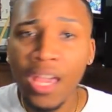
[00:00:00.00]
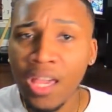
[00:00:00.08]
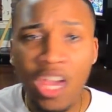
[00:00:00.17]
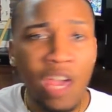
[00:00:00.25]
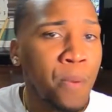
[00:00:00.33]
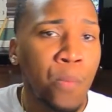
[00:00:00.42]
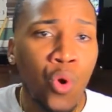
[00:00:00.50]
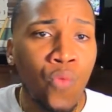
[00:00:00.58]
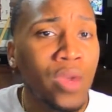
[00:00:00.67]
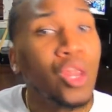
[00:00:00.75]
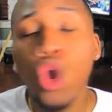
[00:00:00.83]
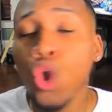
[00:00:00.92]
Keep it
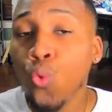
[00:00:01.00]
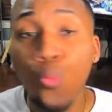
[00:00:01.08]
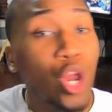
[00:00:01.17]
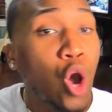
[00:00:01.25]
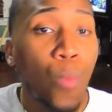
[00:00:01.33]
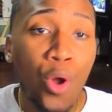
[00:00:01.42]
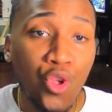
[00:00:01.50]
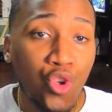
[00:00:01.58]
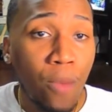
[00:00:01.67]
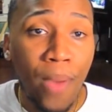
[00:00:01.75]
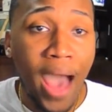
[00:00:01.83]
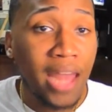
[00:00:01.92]
moving. We don't want your
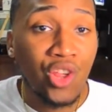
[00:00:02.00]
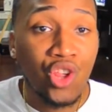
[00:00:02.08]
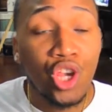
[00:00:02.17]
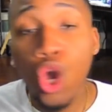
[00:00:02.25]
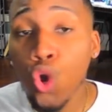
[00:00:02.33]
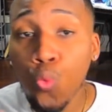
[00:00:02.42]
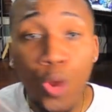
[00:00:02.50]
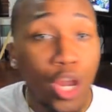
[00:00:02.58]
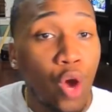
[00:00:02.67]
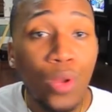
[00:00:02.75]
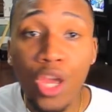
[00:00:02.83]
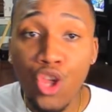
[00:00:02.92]
apology. We
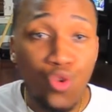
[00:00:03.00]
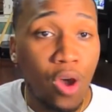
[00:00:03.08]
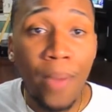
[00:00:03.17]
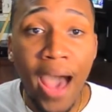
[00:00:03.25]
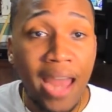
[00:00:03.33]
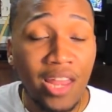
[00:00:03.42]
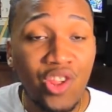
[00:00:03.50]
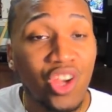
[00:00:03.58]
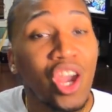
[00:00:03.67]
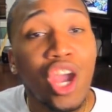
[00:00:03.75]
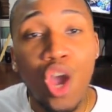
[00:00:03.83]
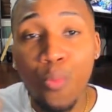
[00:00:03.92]
don't need your apology.
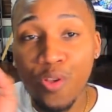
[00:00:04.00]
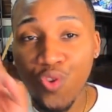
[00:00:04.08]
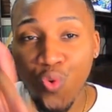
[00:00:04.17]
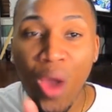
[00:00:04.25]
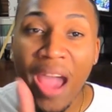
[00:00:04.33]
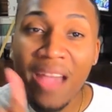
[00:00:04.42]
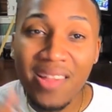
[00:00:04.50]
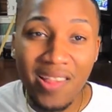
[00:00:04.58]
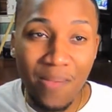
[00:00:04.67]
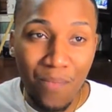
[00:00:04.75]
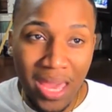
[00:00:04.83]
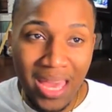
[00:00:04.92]
And what's crazy
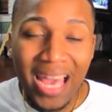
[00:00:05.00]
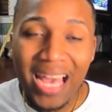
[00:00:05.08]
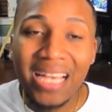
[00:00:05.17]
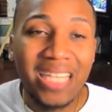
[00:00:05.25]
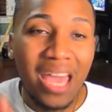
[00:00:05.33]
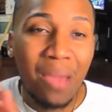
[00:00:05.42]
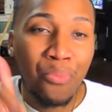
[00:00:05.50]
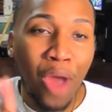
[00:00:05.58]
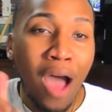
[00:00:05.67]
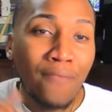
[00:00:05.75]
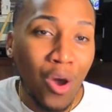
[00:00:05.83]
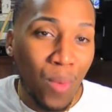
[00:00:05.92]
to me is that
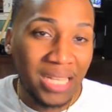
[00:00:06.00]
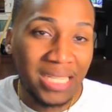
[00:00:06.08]
Bravo ain't